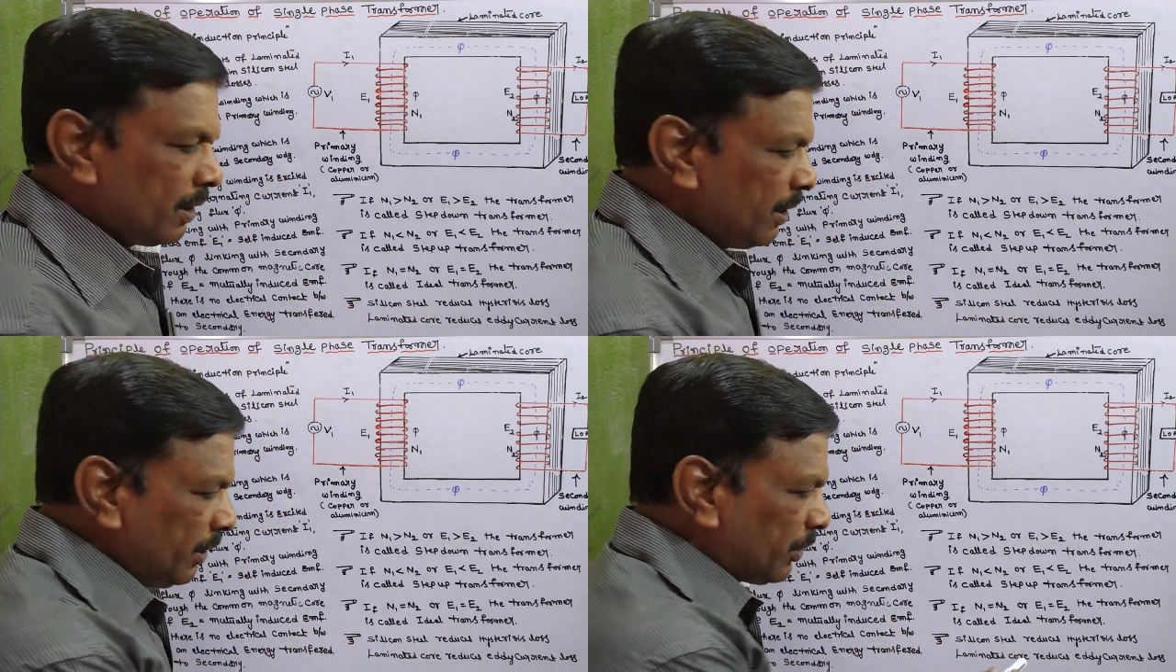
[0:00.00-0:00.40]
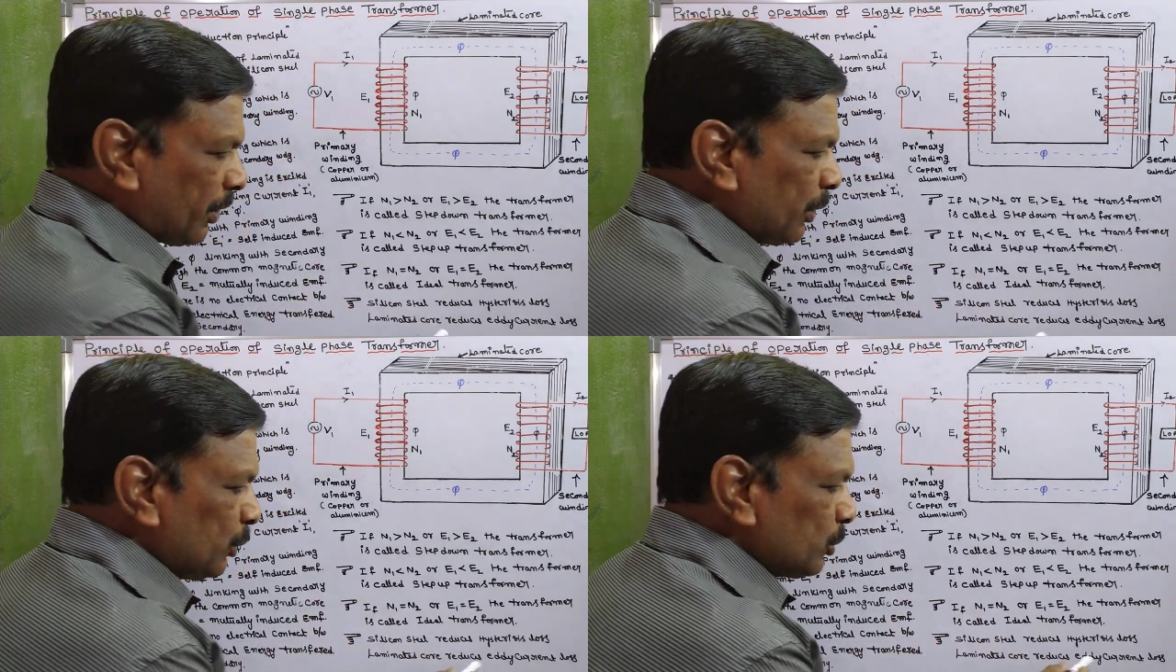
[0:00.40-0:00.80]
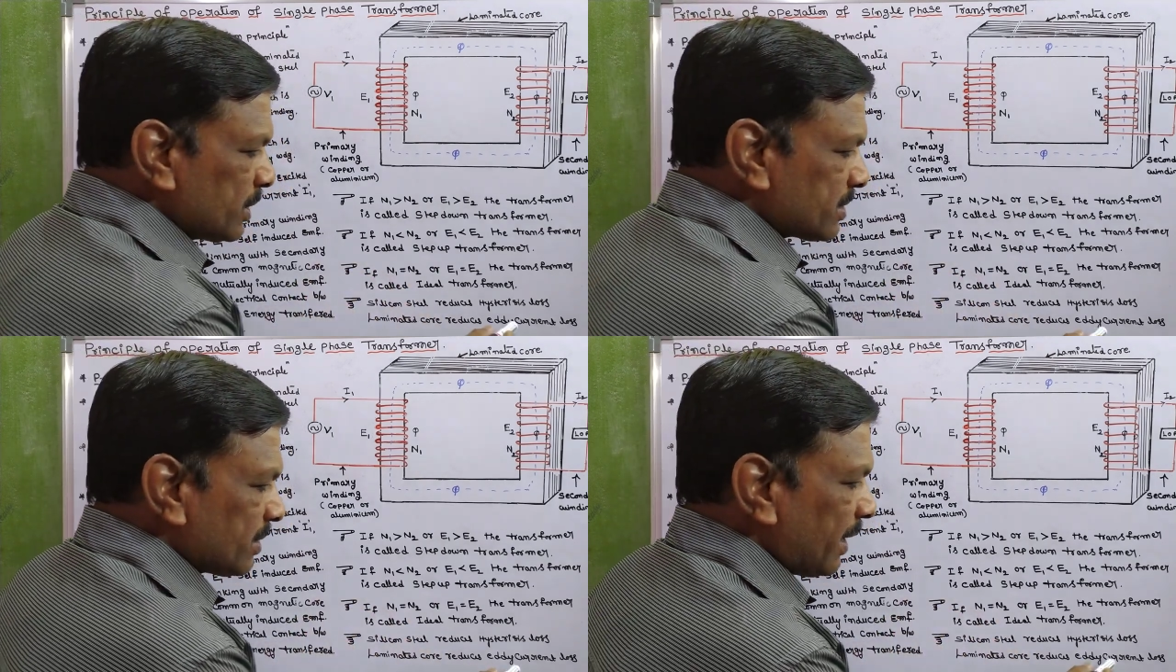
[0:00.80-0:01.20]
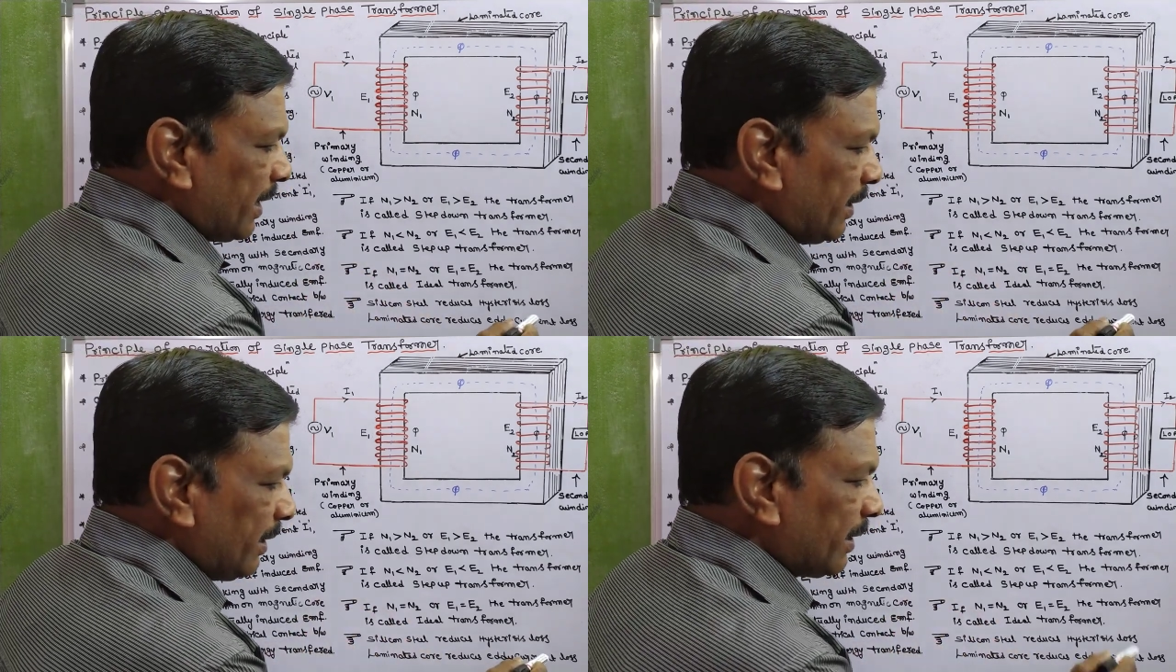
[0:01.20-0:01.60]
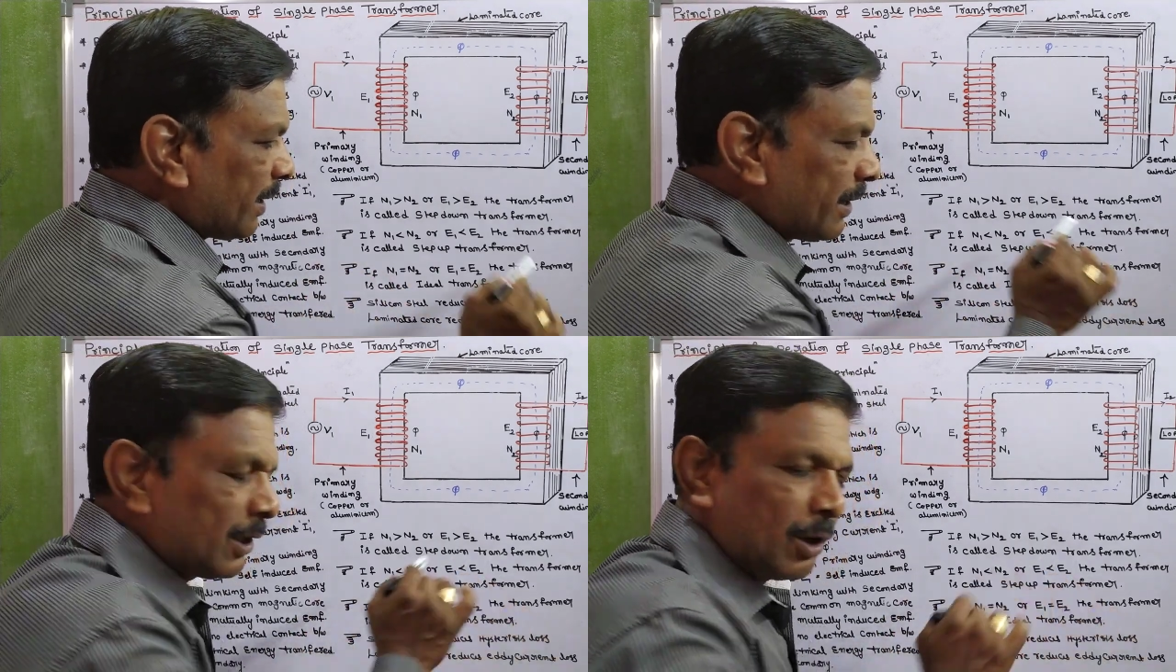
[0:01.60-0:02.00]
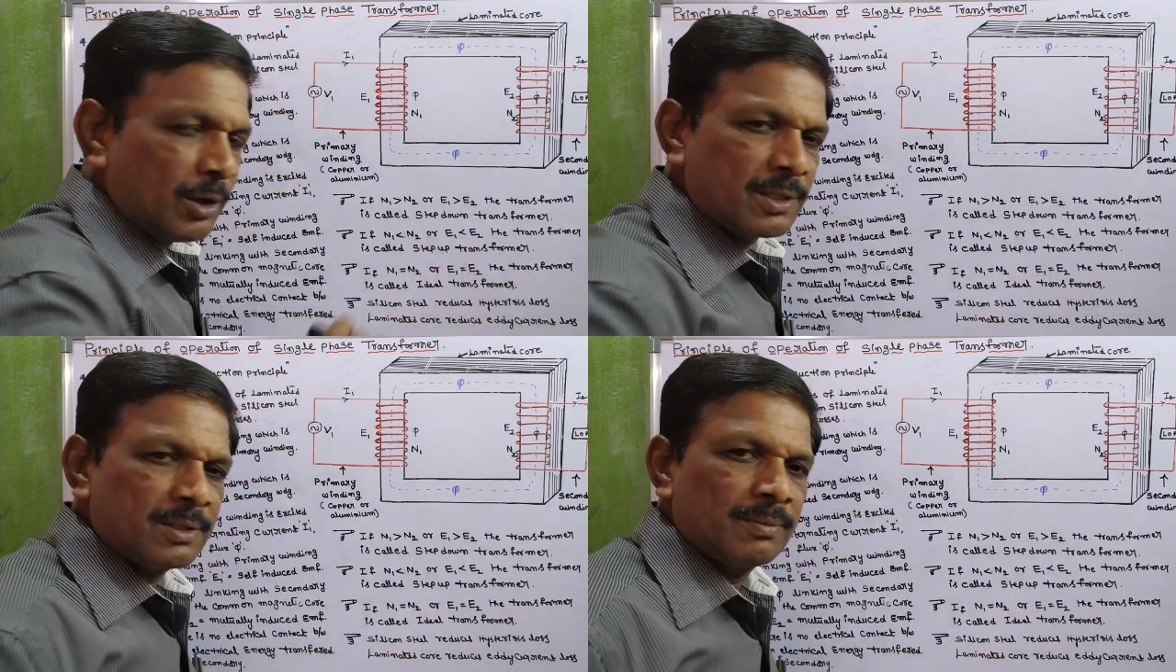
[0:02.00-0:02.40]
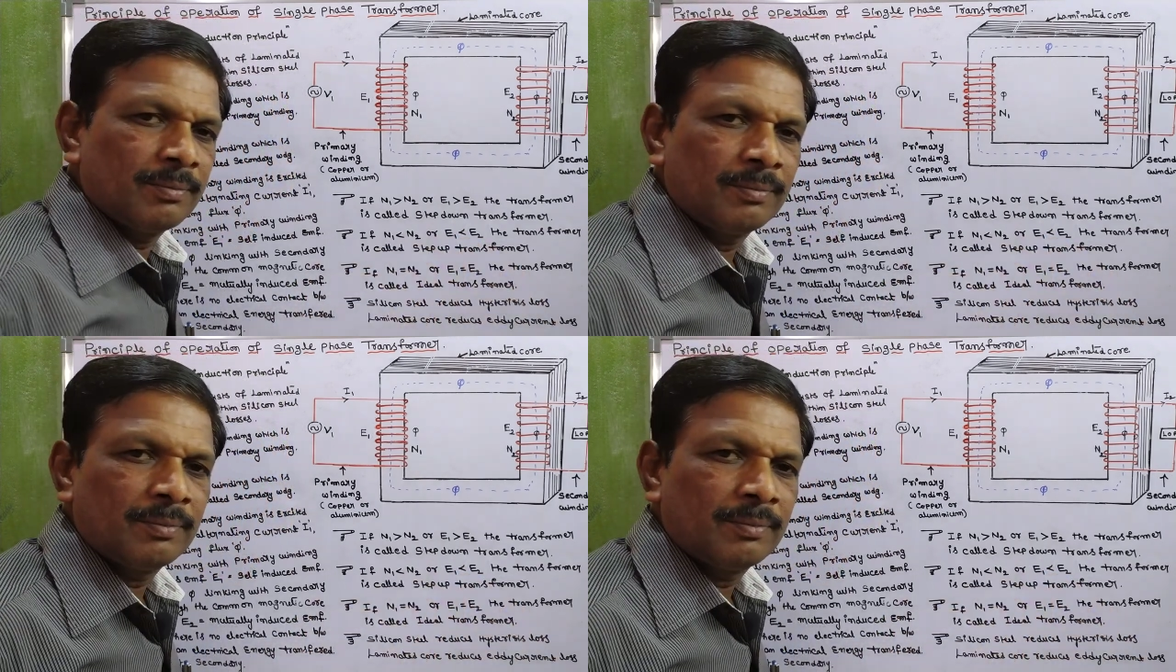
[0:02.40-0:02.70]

it reduces eddy current loss.